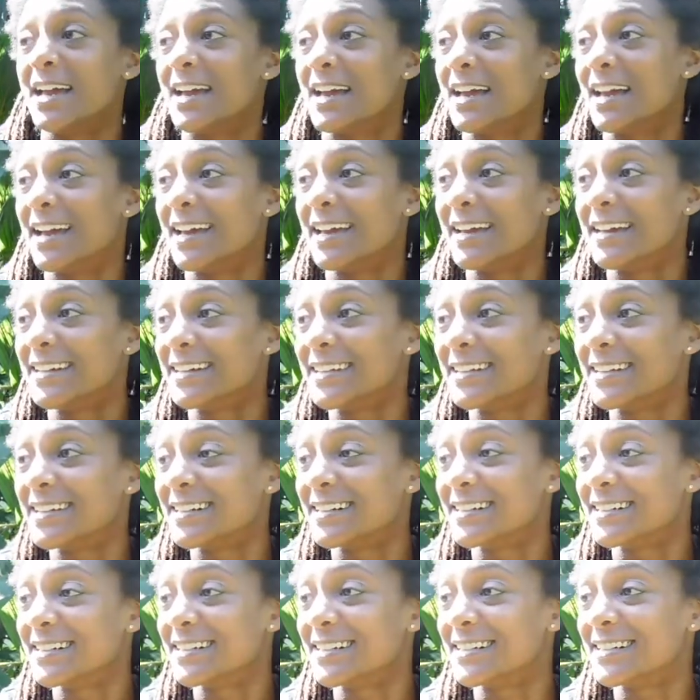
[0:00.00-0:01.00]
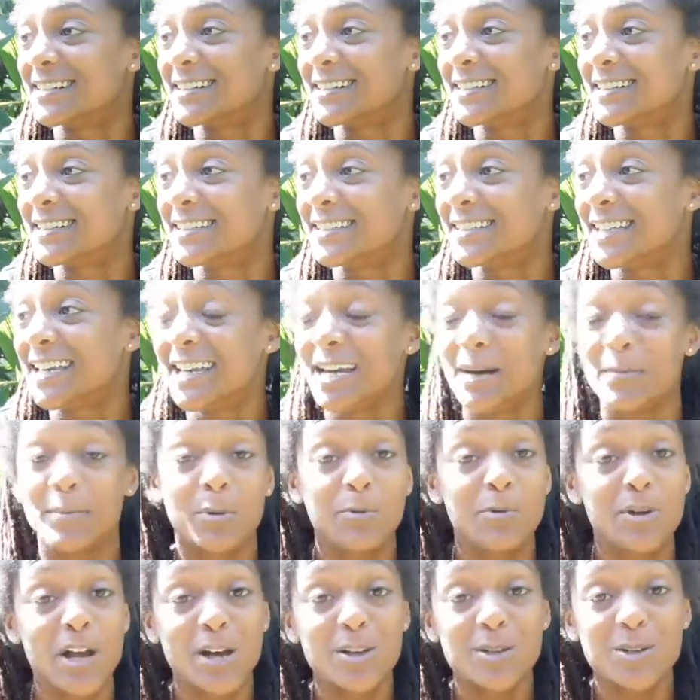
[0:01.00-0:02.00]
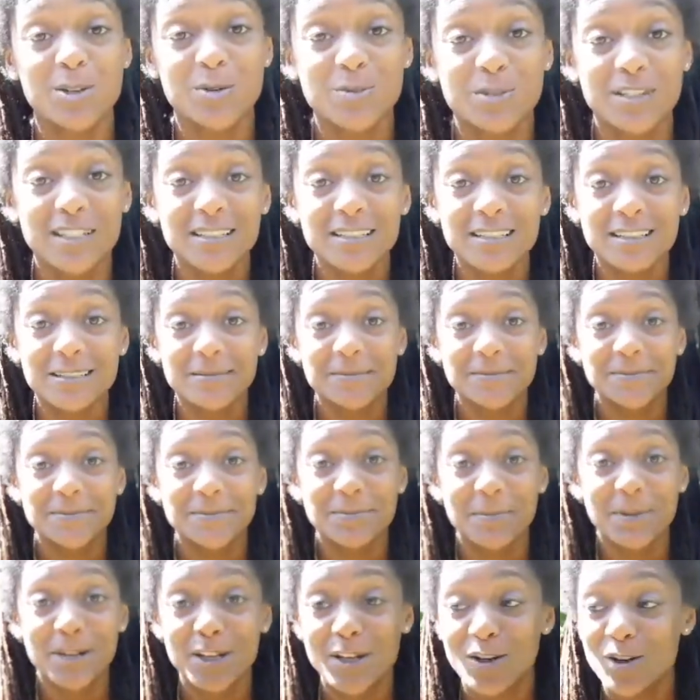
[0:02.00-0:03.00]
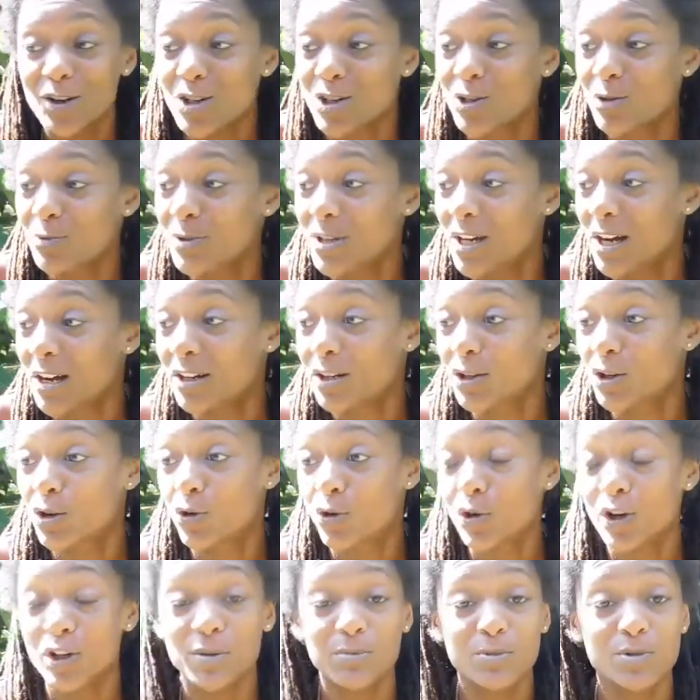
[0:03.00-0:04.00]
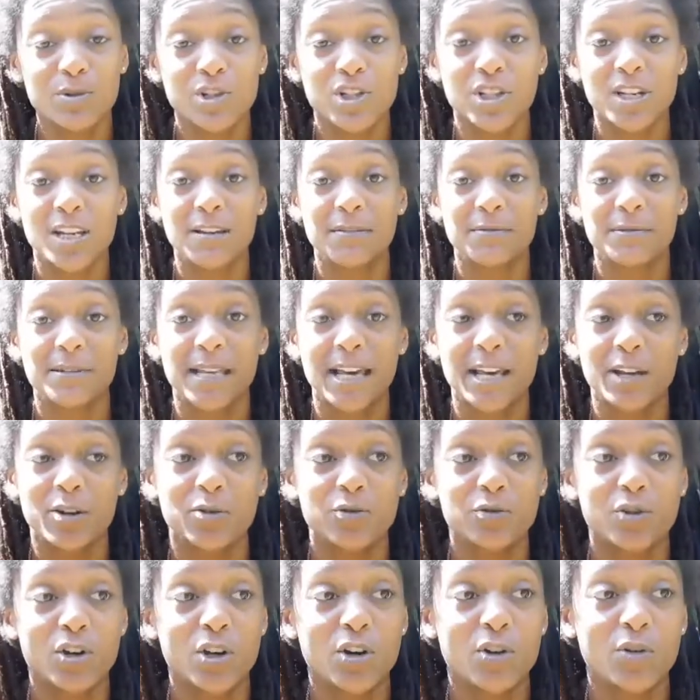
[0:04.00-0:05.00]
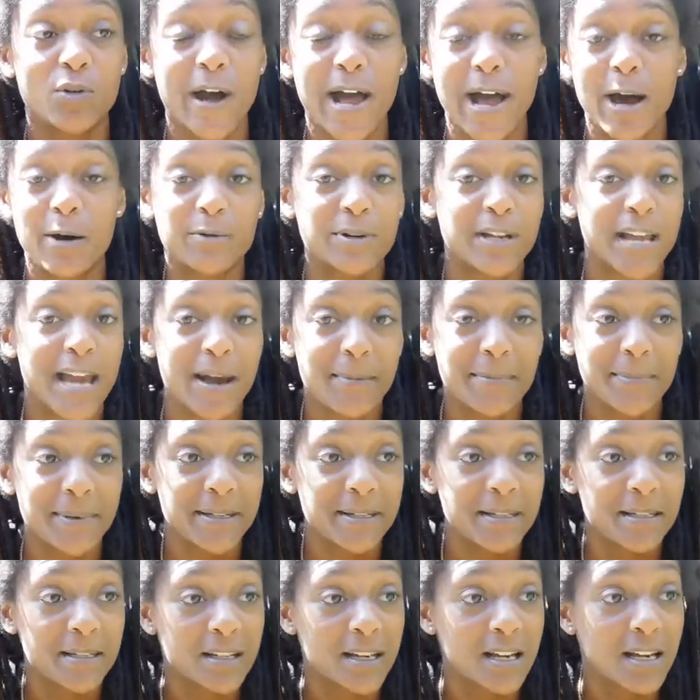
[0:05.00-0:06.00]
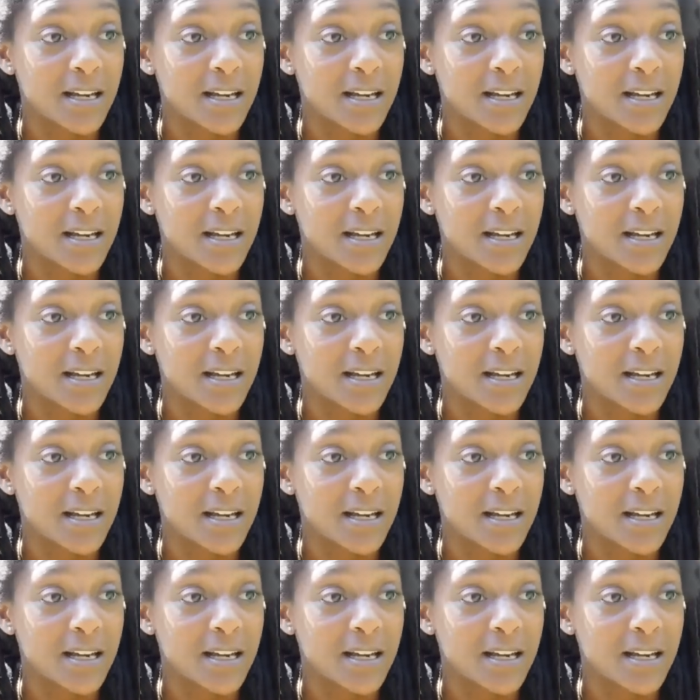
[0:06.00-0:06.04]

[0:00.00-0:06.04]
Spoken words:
And yeah, but we also cook. Me and Nurture, we are incredible chefs. I don't know how it happened.